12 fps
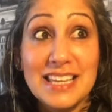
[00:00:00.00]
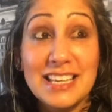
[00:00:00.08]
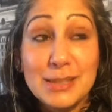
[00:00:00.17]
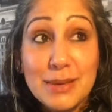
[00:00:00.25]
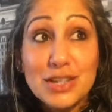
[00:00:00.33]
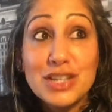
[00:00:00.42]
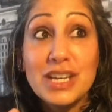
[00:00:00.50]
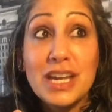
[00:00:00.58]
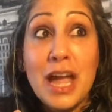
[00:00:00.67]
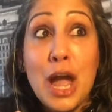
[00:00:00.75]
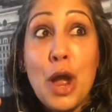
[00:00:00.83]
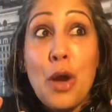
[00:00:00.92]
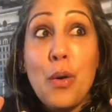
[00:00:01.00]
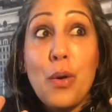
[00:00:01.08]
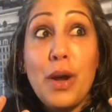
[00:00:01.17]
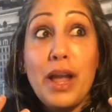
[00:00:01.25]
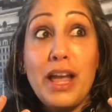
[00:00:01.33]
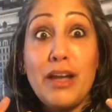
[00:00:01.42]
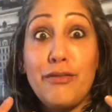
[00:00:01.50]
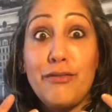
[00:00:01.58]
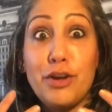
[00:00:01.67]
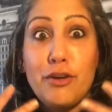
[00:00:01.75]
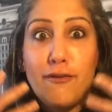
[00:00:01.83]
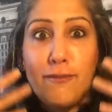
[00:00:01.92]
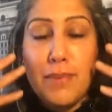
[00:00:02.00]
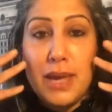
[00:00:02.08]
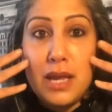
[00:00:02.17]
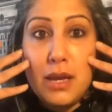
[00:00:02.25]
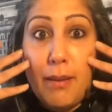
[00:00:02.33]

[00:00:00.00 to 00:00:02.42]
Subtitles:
especially if you've been